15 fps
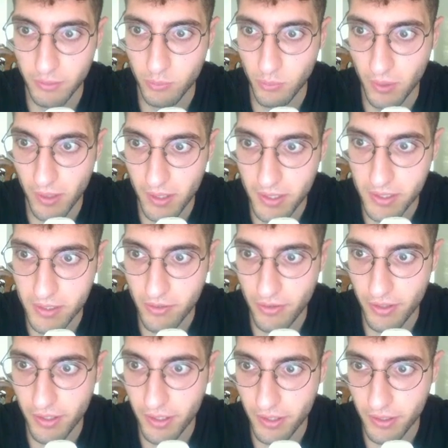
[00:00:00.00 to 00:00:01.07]
was
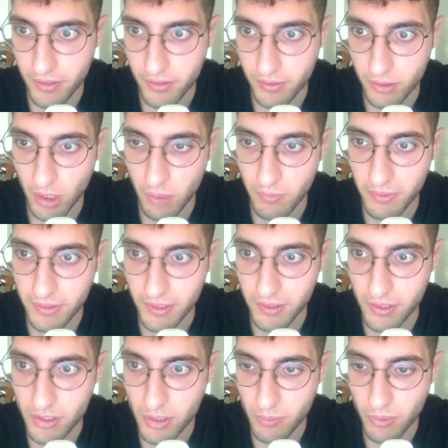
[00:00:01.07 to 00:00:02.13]
the Roman to
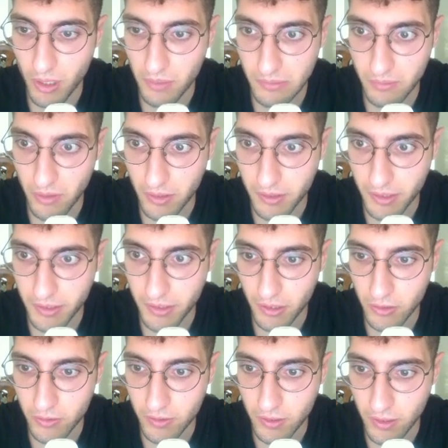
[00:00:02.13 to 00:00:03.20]
integer problem on
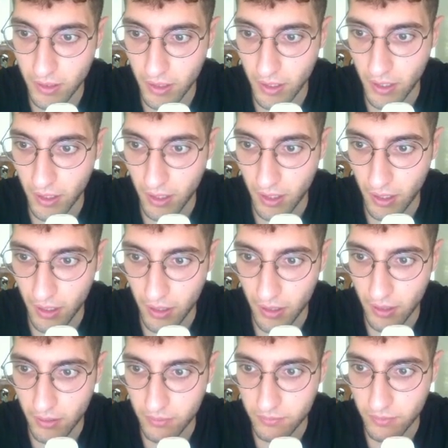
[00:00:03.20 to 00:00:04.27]
LeetCode.
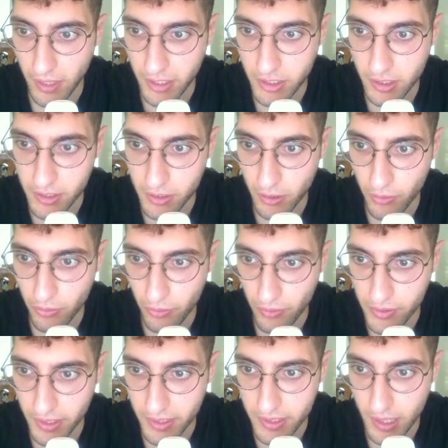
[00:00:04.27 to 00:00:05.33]
Actually, let's go through this
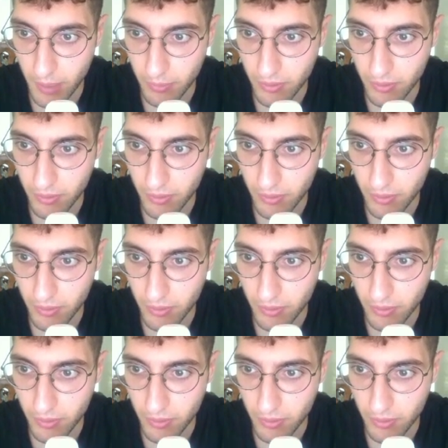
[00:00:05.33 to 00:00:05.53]
example